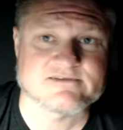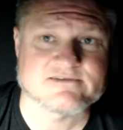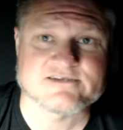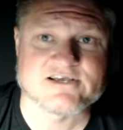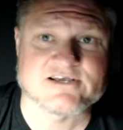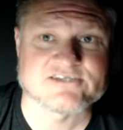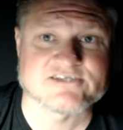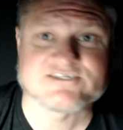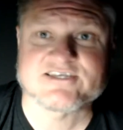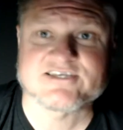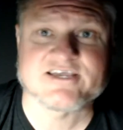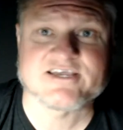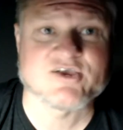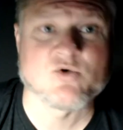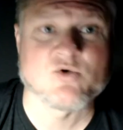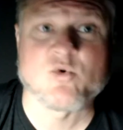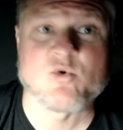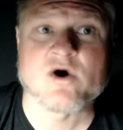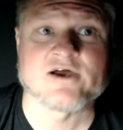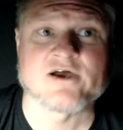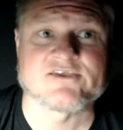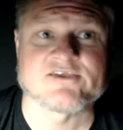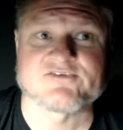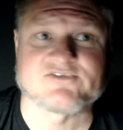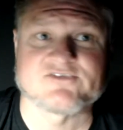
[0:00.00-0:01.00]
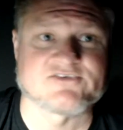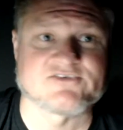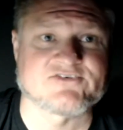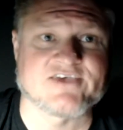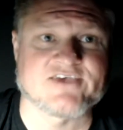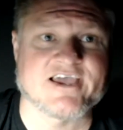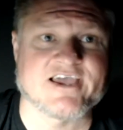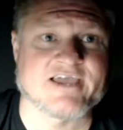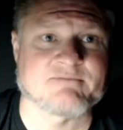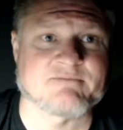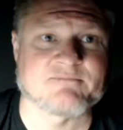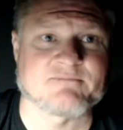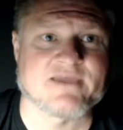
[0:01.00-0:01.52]
a single one is the
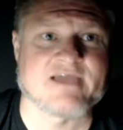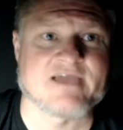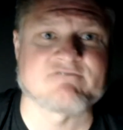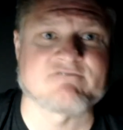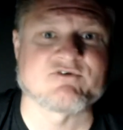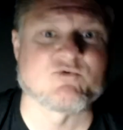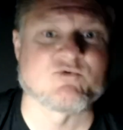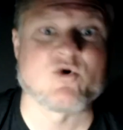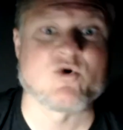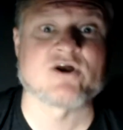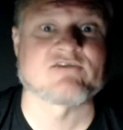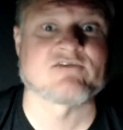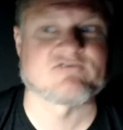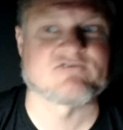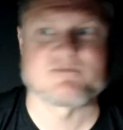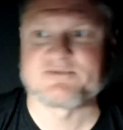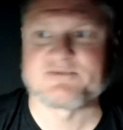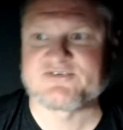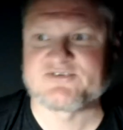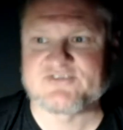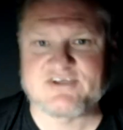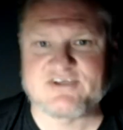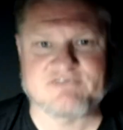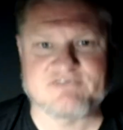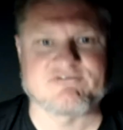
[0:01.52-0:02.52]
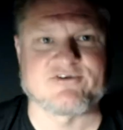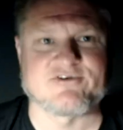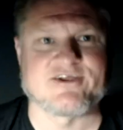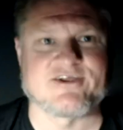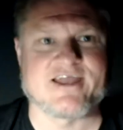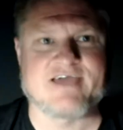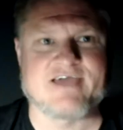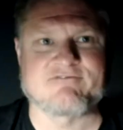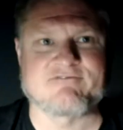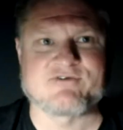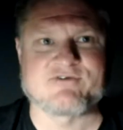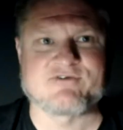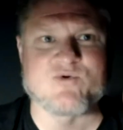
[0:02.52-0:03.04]
same. Every one of them is different.
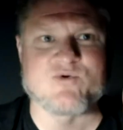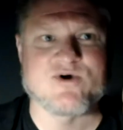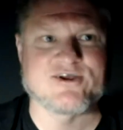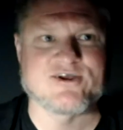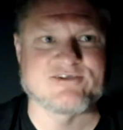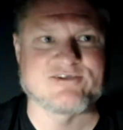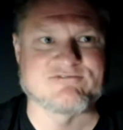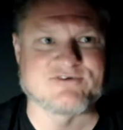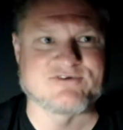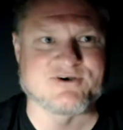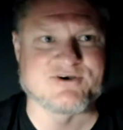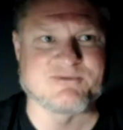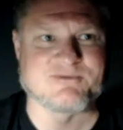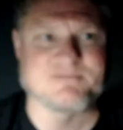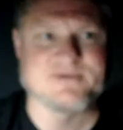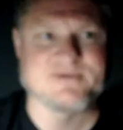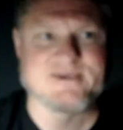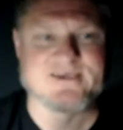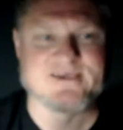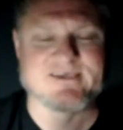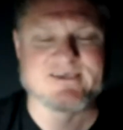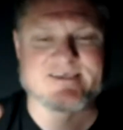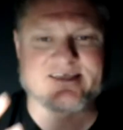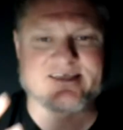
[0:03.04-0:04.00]
Every one of them